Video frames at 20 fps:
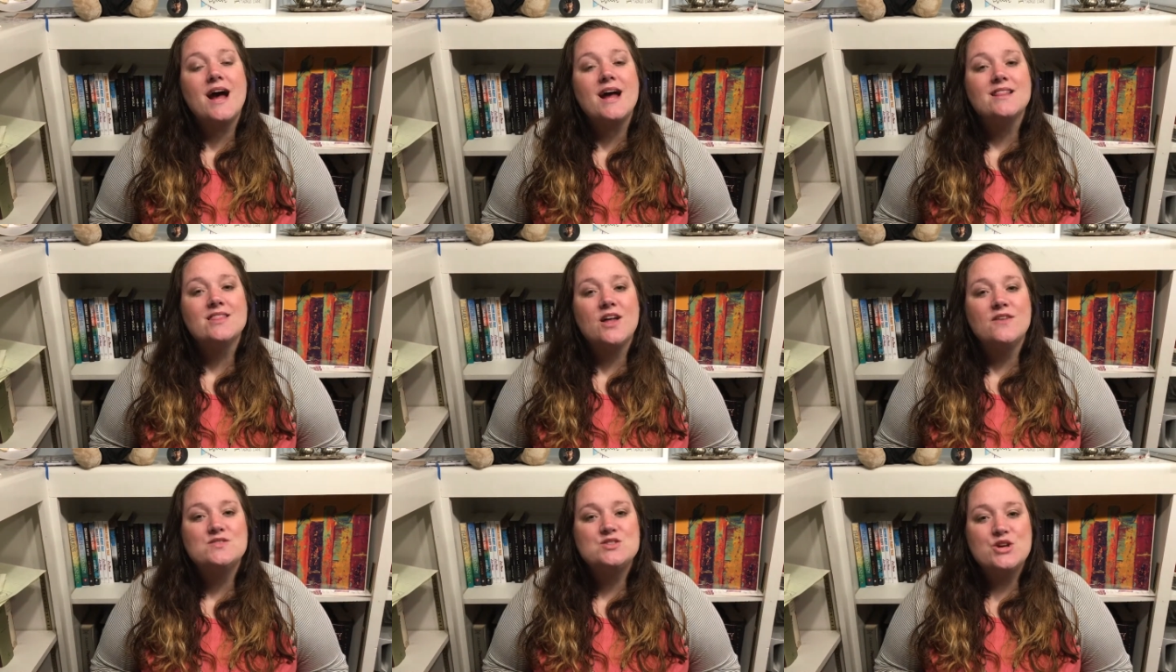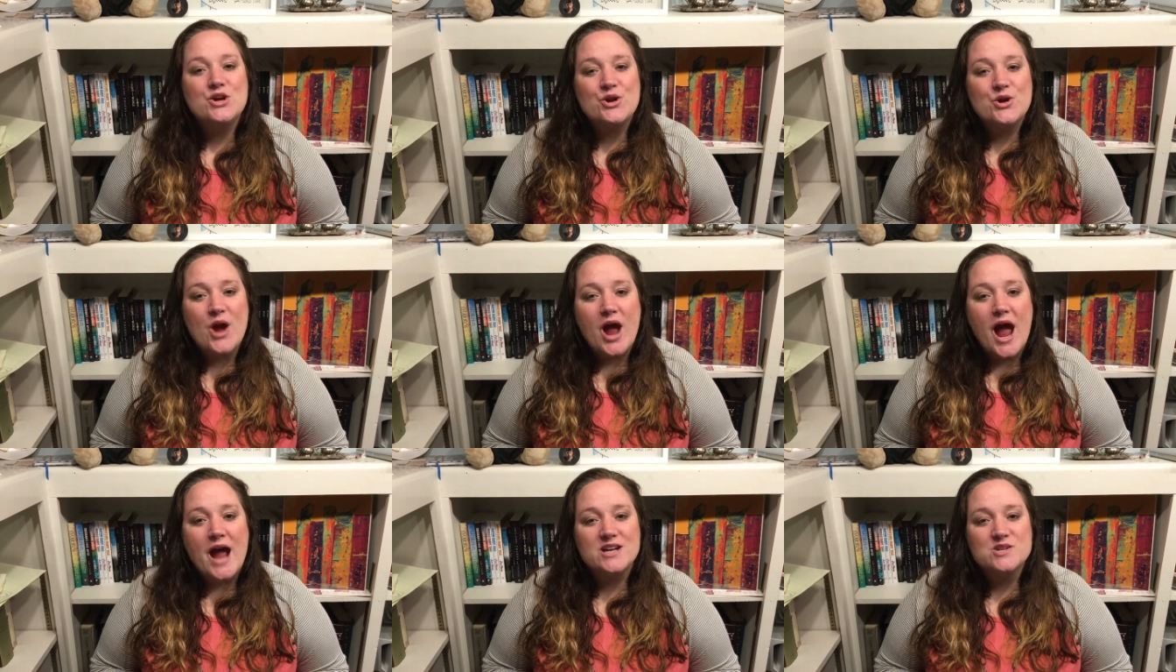I love to
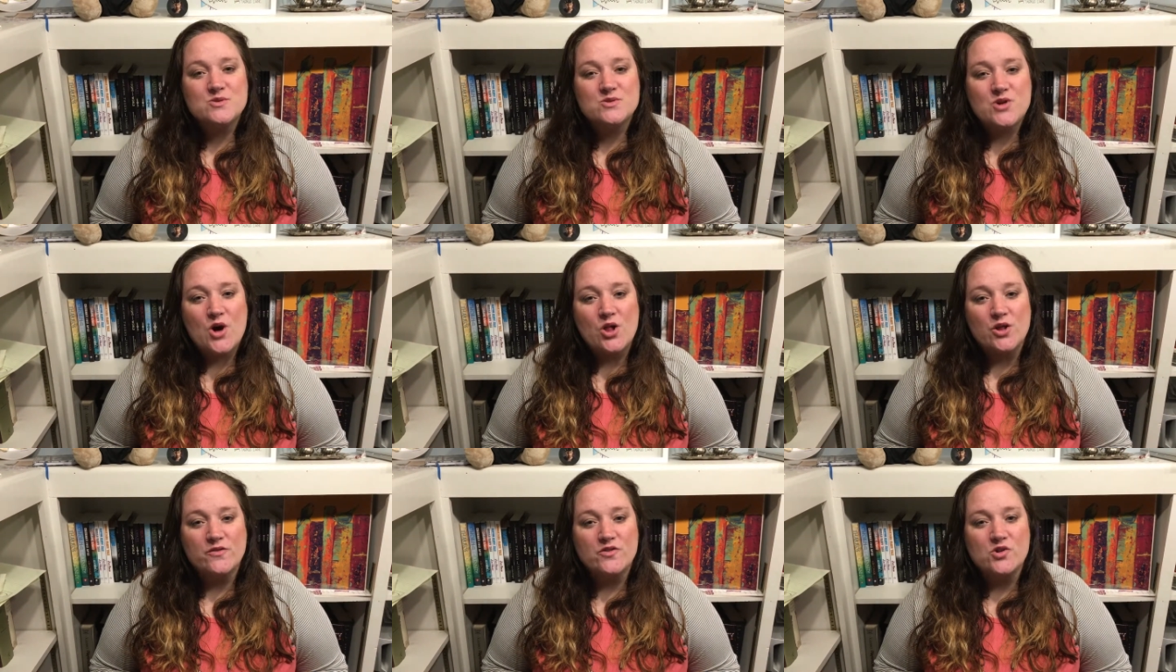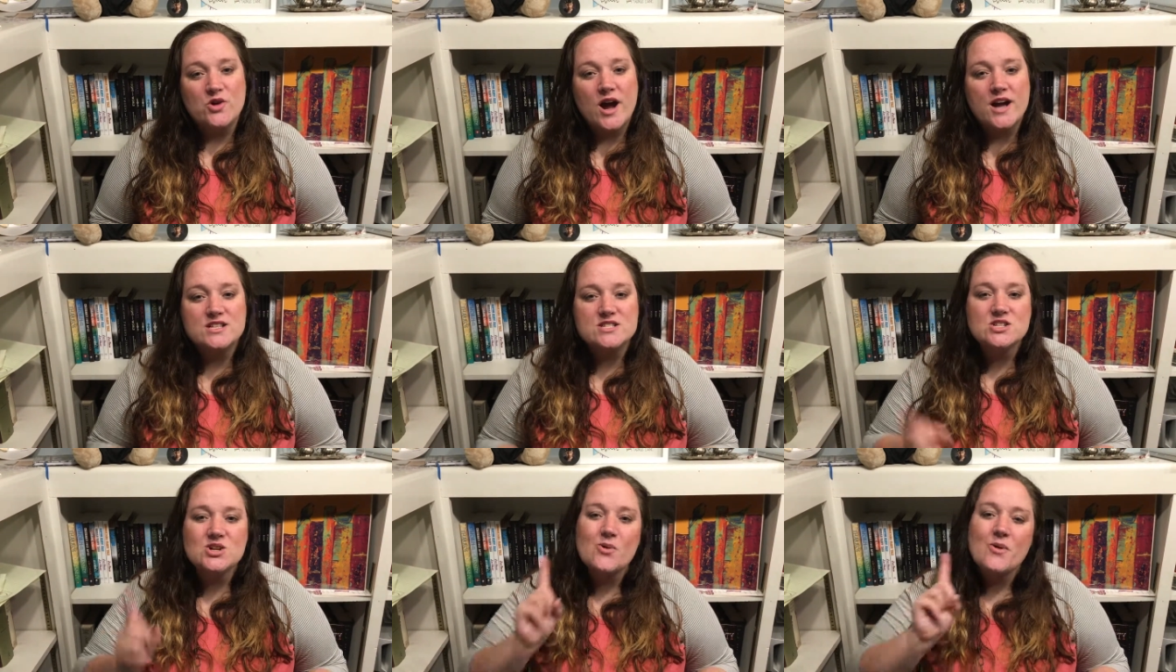interact with all of you
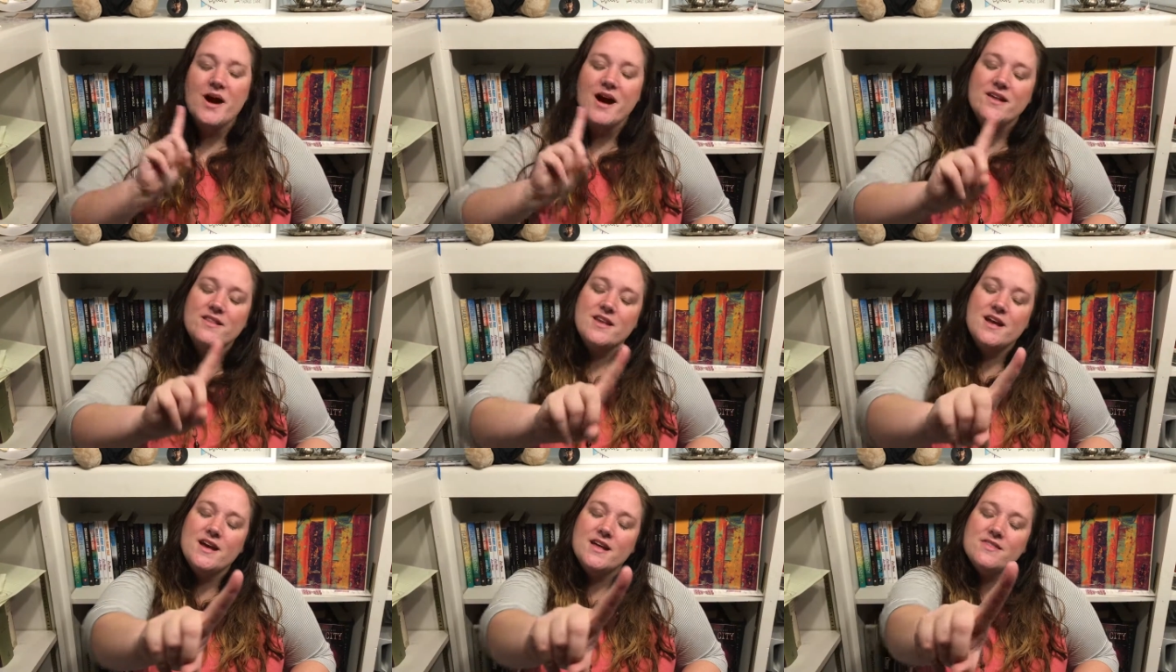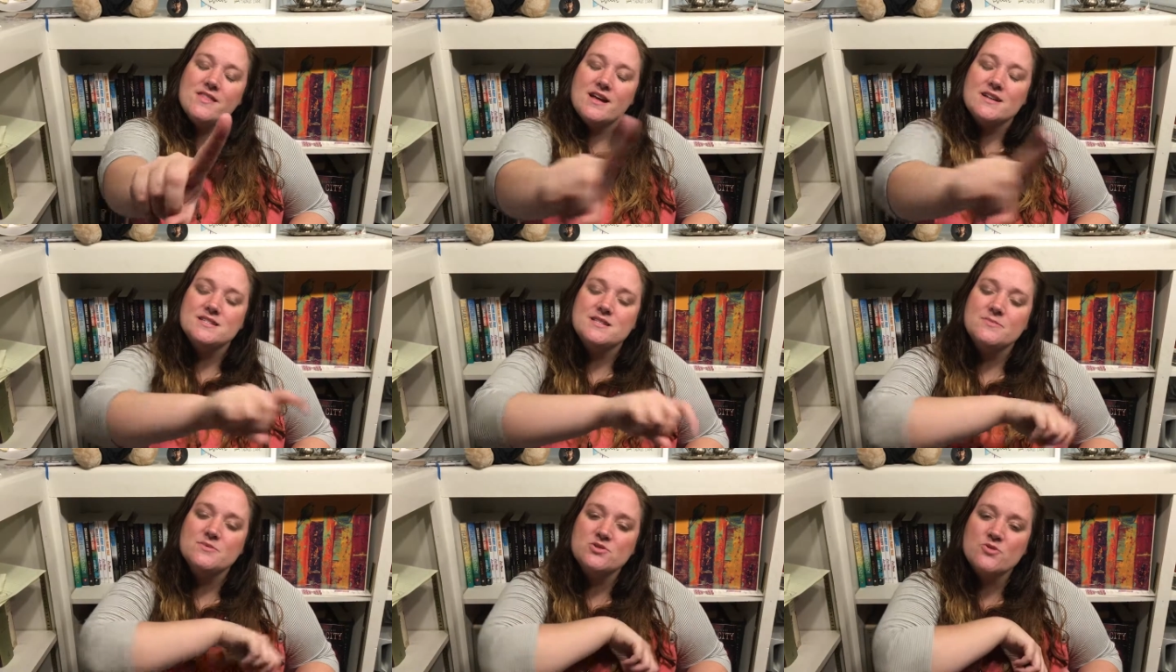guys and go ahead and hit
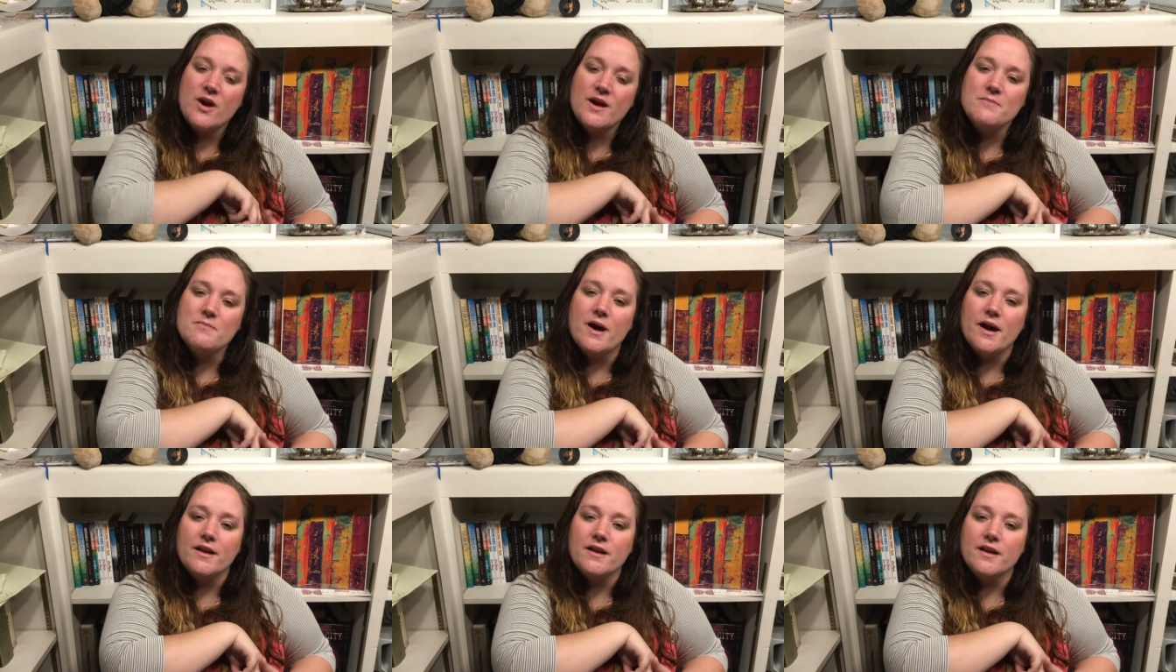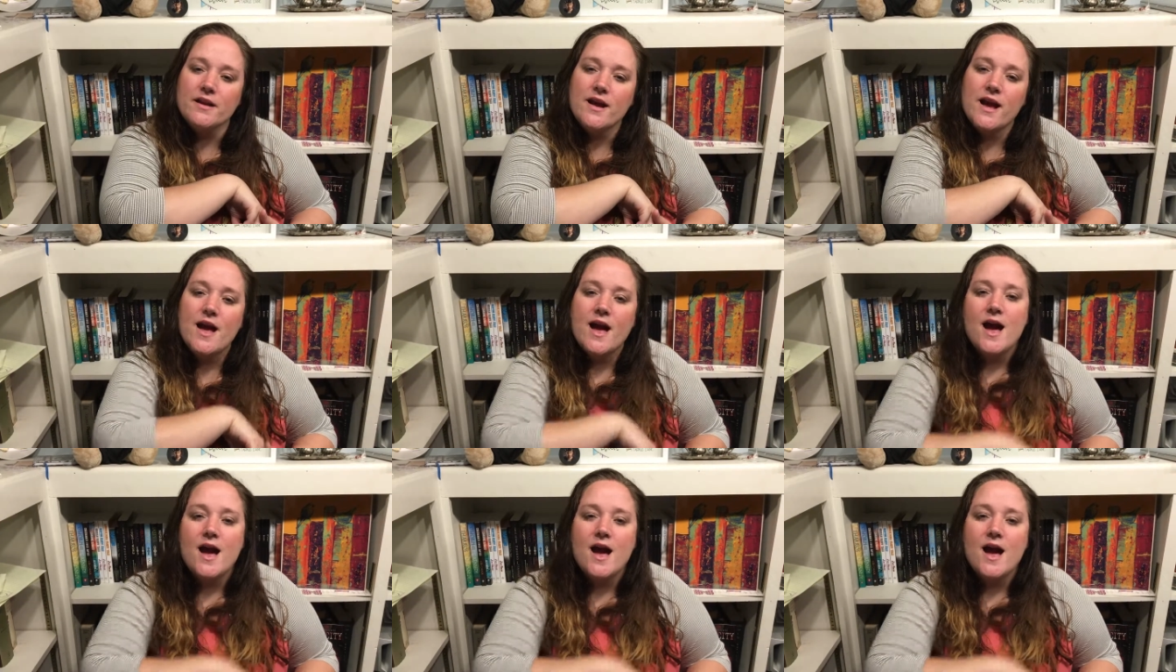that subscribe button.